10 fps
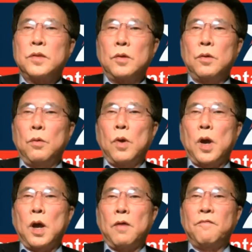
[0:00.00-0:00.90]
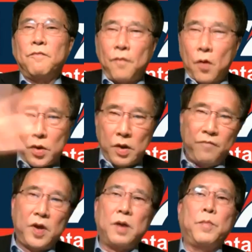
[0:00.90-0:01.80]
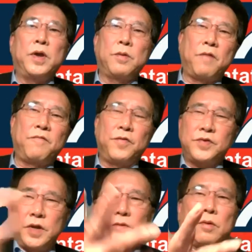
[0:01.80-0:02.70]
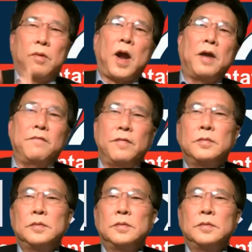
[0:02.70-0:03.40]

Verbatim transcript: to uh, for the Vietnamese refugee to arrive.